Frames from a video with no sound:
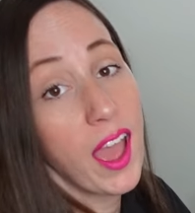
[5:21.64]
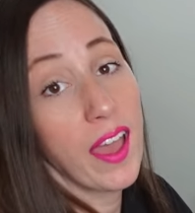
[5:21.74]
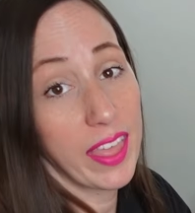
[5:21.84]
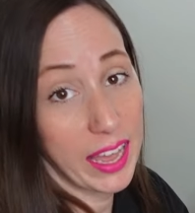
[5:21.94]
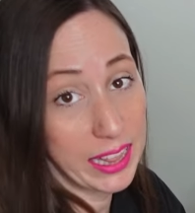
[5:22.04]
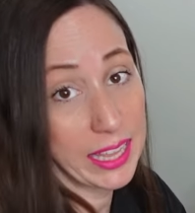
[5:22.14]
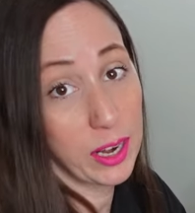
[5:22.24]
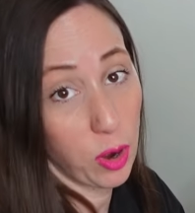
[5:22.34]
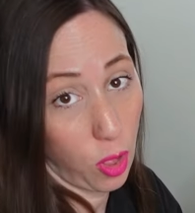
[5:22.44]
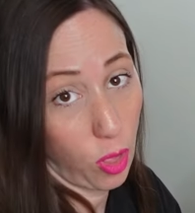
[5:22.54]
and then clean
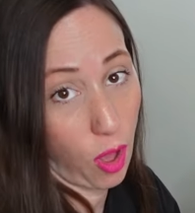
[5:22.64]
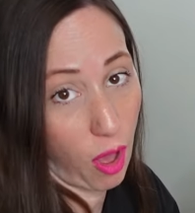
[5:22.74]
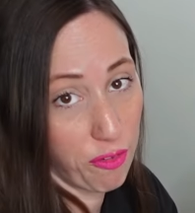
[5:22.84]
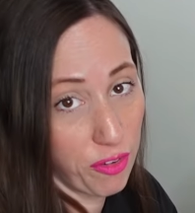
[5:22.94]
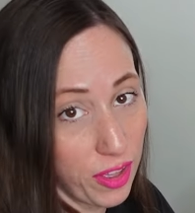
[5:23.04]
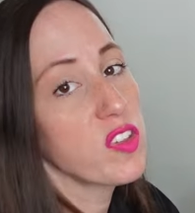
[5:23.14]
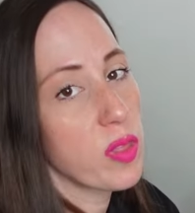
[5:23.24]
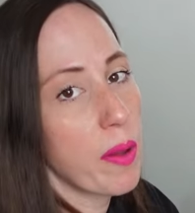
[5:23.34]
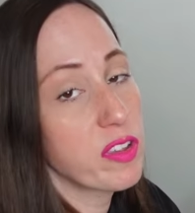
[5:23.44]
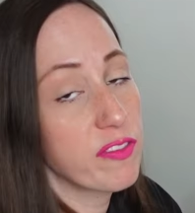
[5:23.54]
it all off.
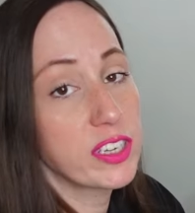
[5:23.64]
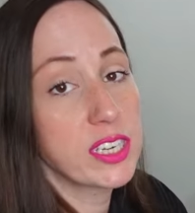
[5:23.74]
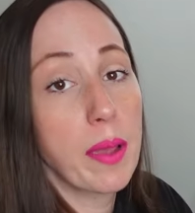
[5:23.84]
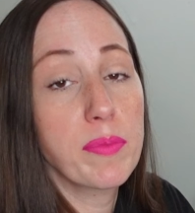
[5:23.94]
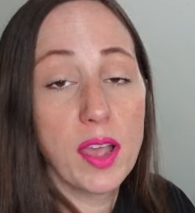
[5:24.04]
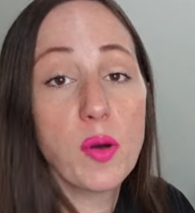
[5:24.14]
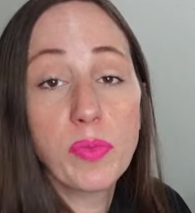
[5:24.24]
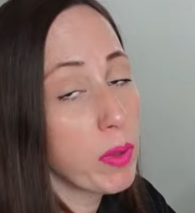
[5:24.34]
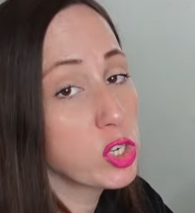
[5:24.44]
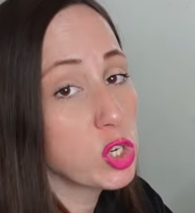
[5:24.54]
So that was a fun time. So
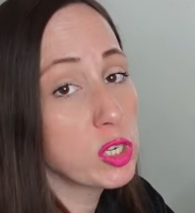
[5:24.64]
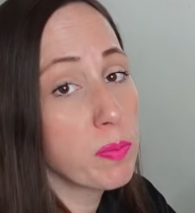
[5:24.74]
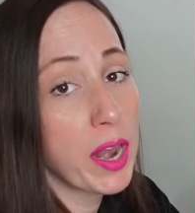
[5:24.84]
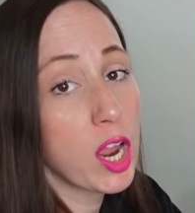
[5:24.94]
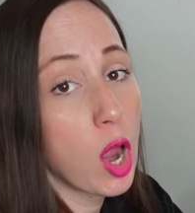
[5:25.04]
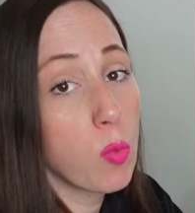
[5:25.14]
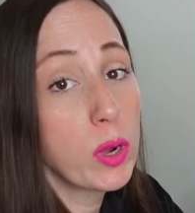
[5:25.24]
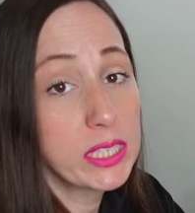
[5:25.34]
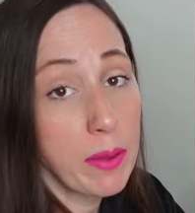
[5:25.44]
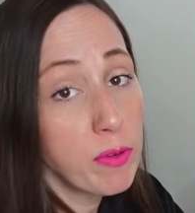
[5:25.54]
make sure, depending on
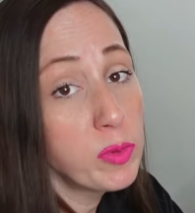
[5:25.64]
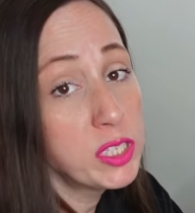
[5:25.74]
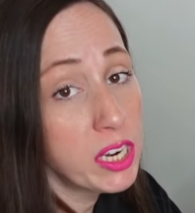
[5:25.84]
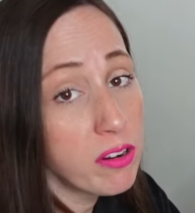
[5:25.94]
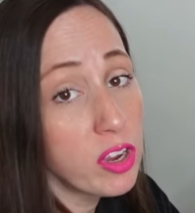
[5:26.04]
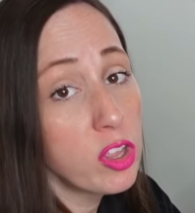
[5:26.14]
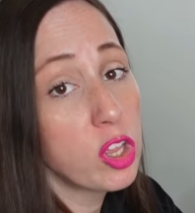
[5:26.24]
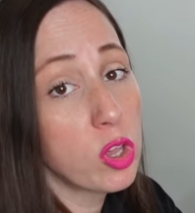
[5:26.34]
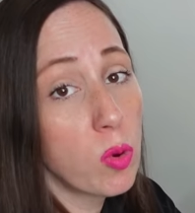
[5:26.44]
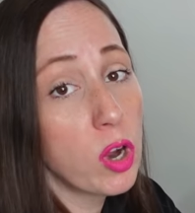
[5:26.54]
what type of material
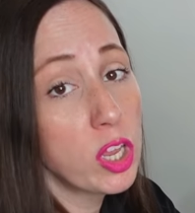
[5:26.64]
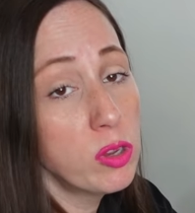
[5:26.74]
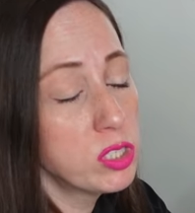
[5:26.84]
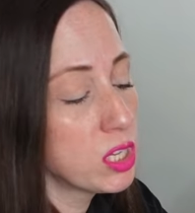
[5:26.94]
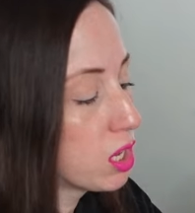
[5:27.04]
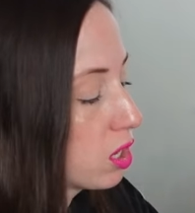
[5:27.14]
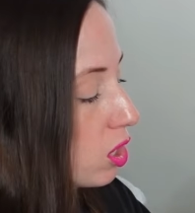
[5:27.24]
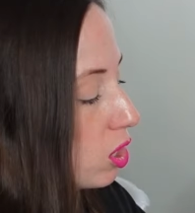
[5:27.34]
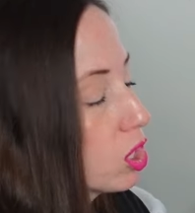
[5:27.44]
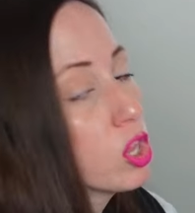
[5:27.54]
you are using,
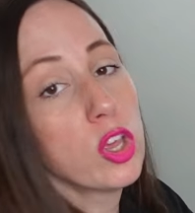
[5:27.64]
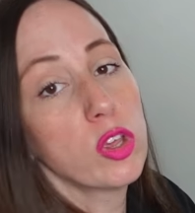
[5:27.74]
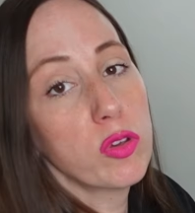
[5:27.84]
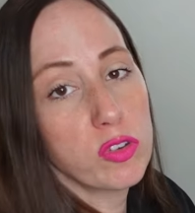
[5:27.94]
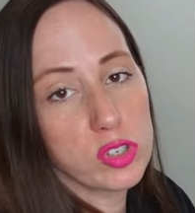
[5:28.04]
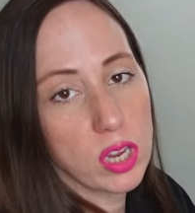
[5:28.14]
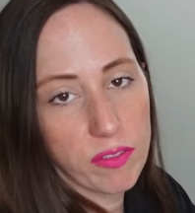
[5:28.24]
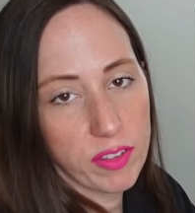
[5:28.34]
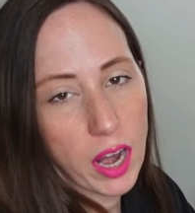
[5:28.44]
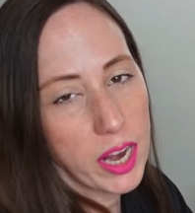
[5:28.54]
you use your
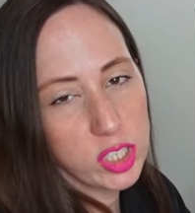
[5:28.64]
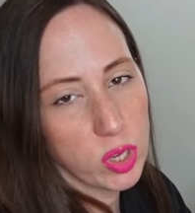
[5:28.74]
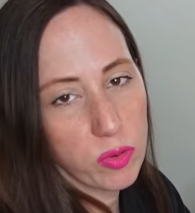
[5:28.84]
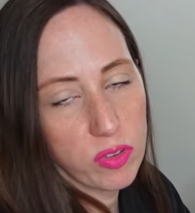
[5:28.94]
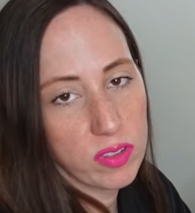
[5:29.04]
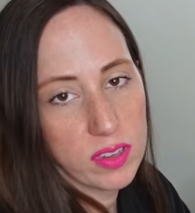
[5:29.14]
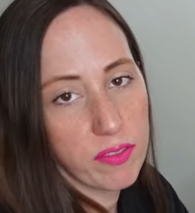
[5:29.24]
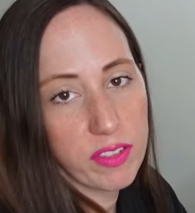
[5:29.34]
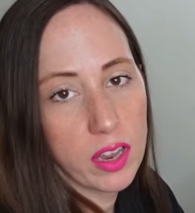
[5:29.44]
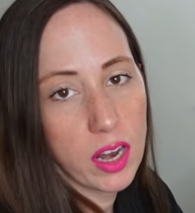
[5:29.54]
Teflon. I just always use the
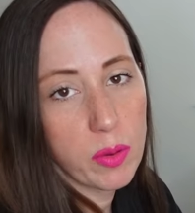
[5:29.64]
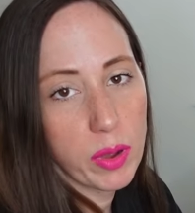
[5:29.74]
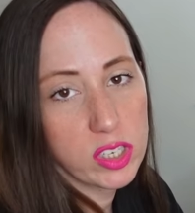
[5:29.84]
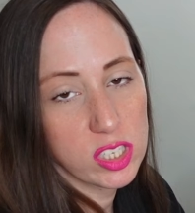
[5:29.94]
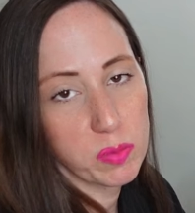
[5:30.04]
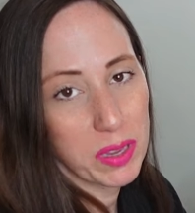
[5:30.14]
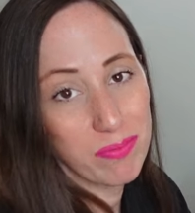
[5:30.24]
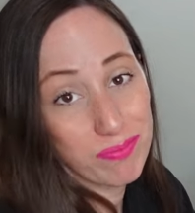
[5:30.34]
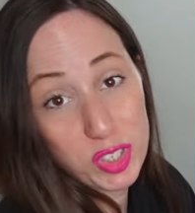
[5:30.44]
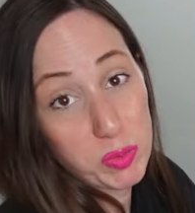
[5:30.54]
Teflon anyway, just
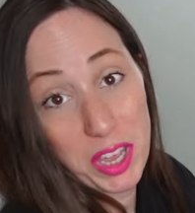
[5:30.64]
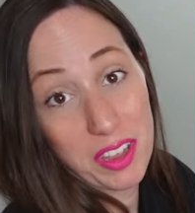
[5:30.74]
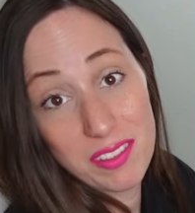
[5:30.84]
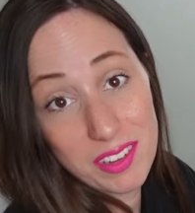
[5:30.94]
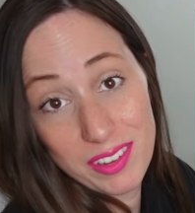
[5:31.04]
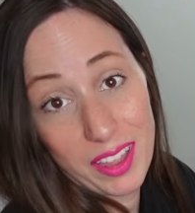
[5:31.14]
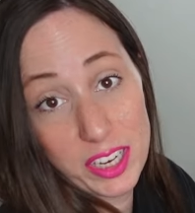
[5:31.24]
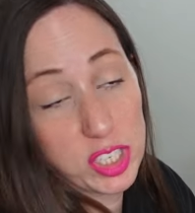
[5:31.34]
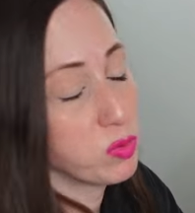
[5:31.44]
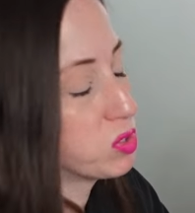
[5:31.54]
because I
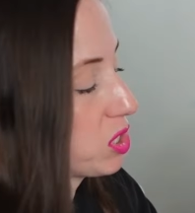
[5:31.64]
like to.